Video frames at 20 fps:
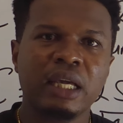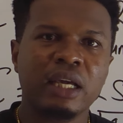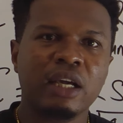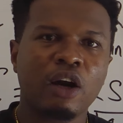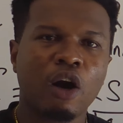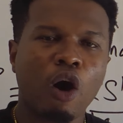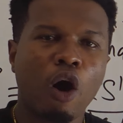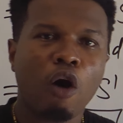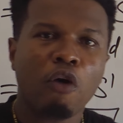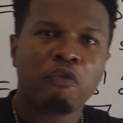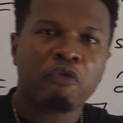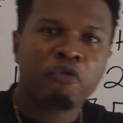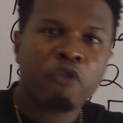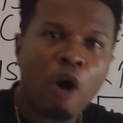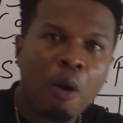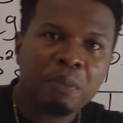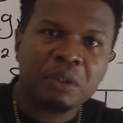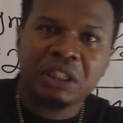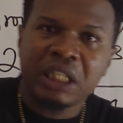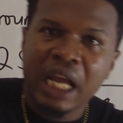or
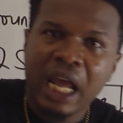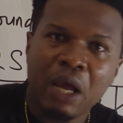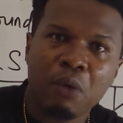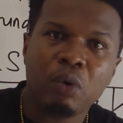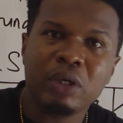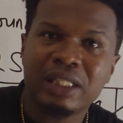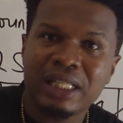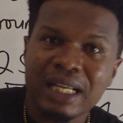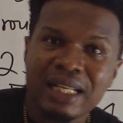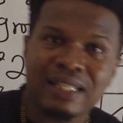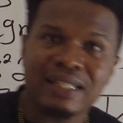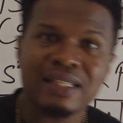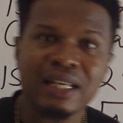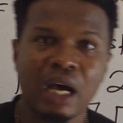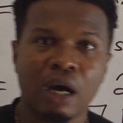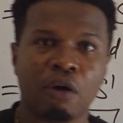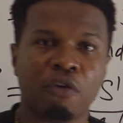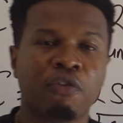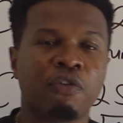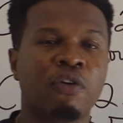form chain with
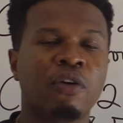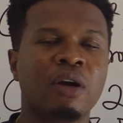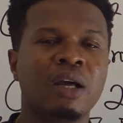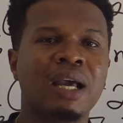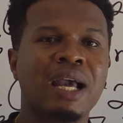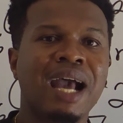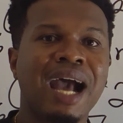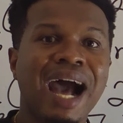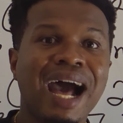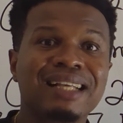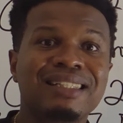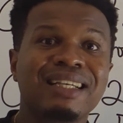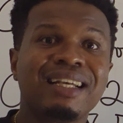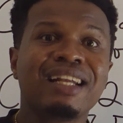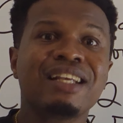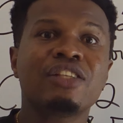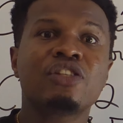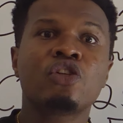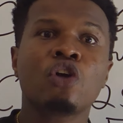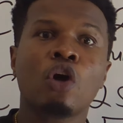itself as a
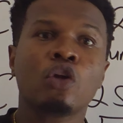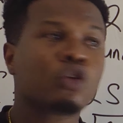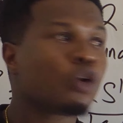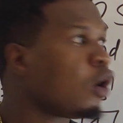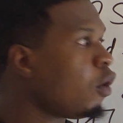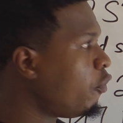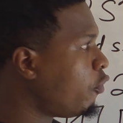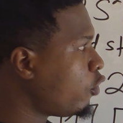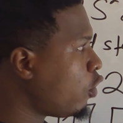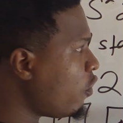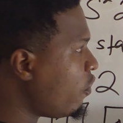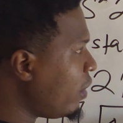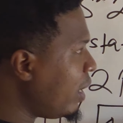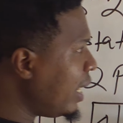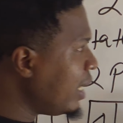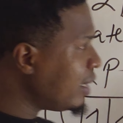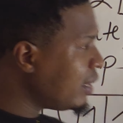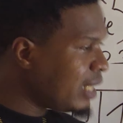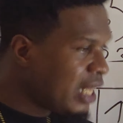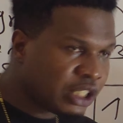result of
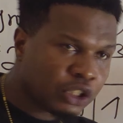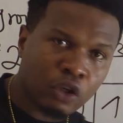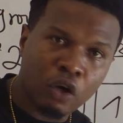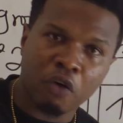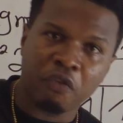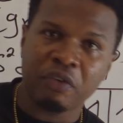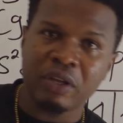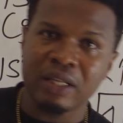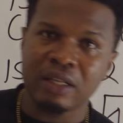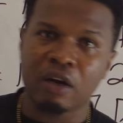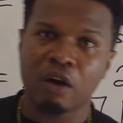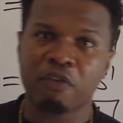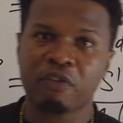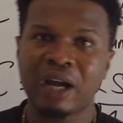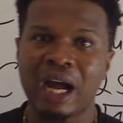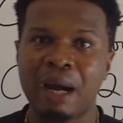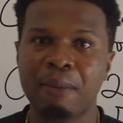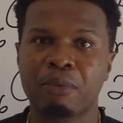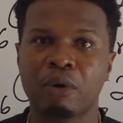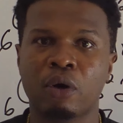covalent nature of
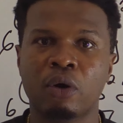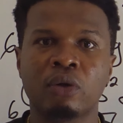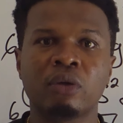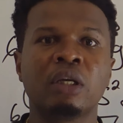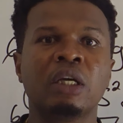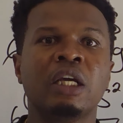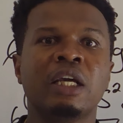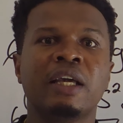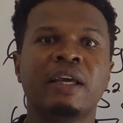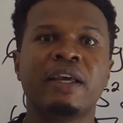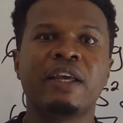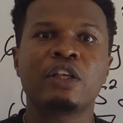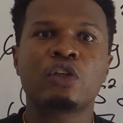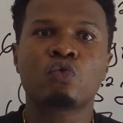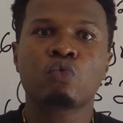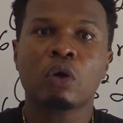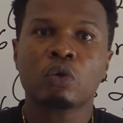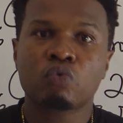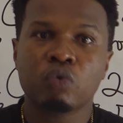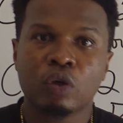carbon is
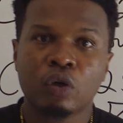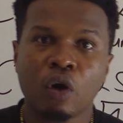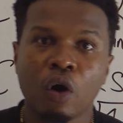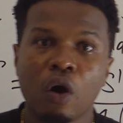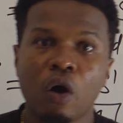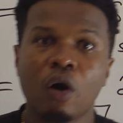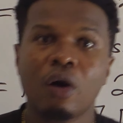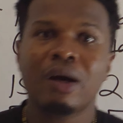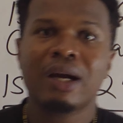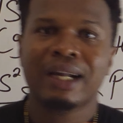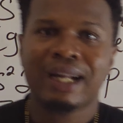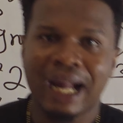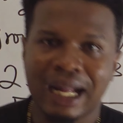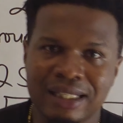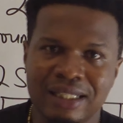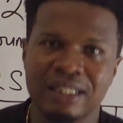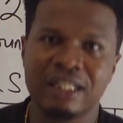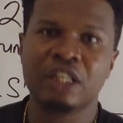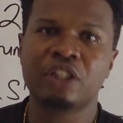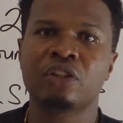what we call
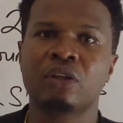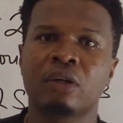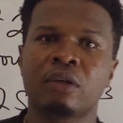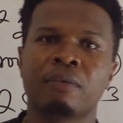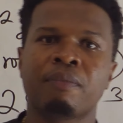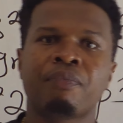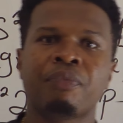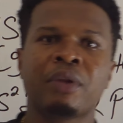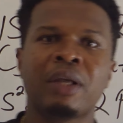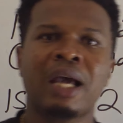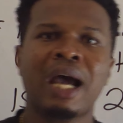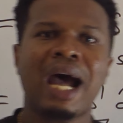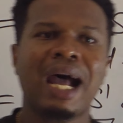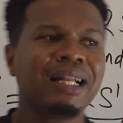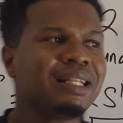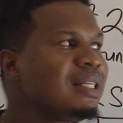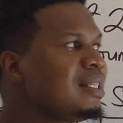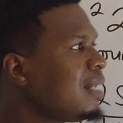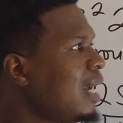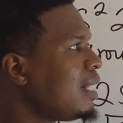catenation. And
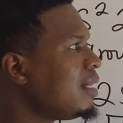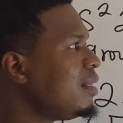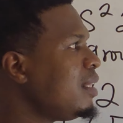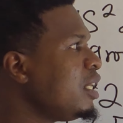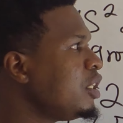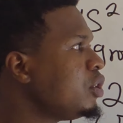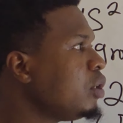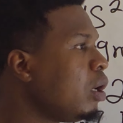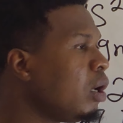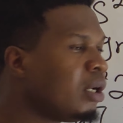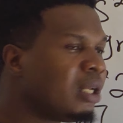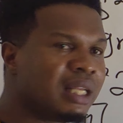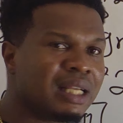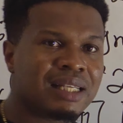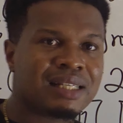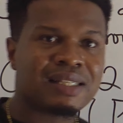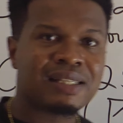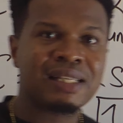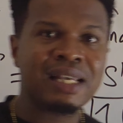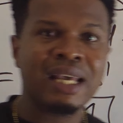this catenation
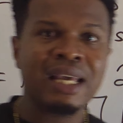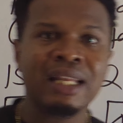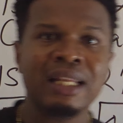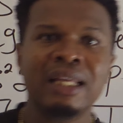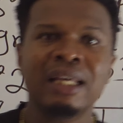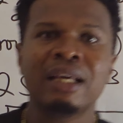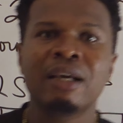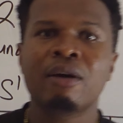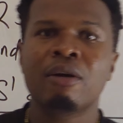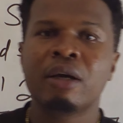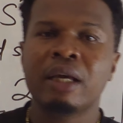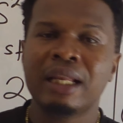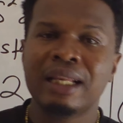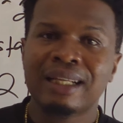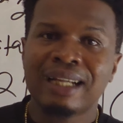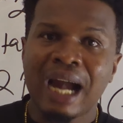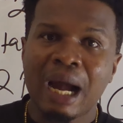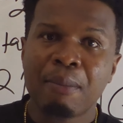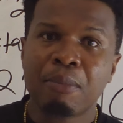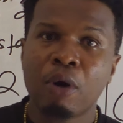is seen in
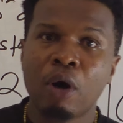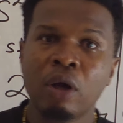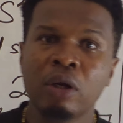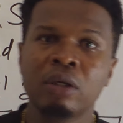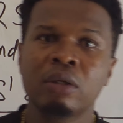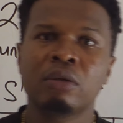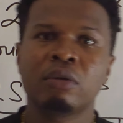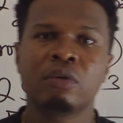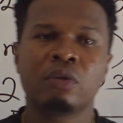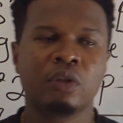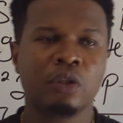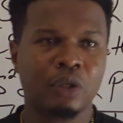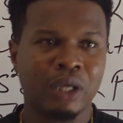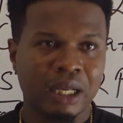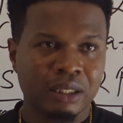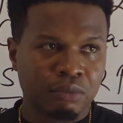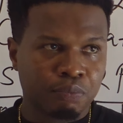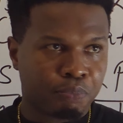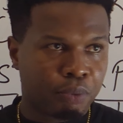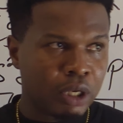carbon. You
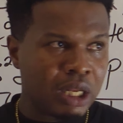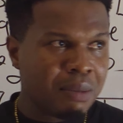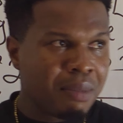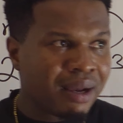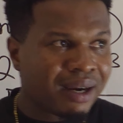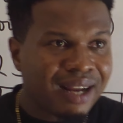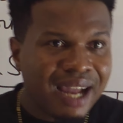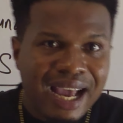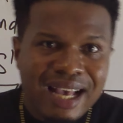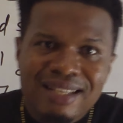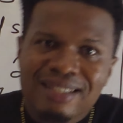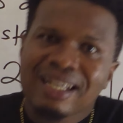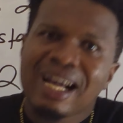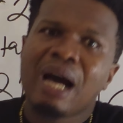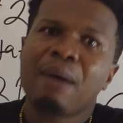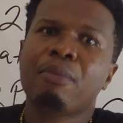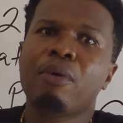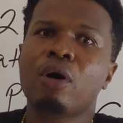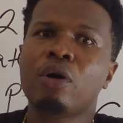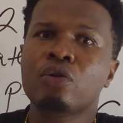can polymerize
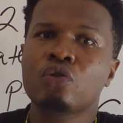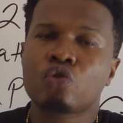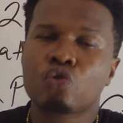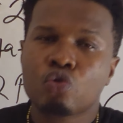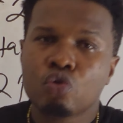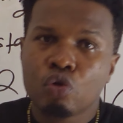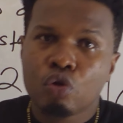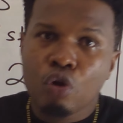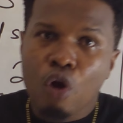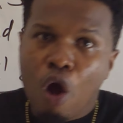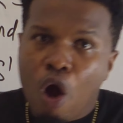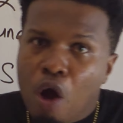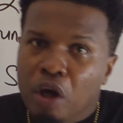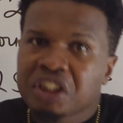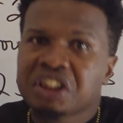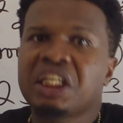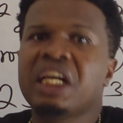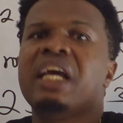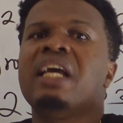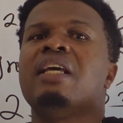carbon to long
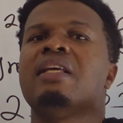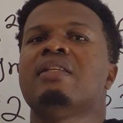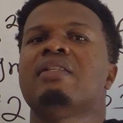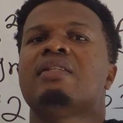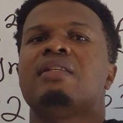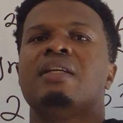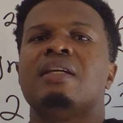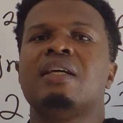chains,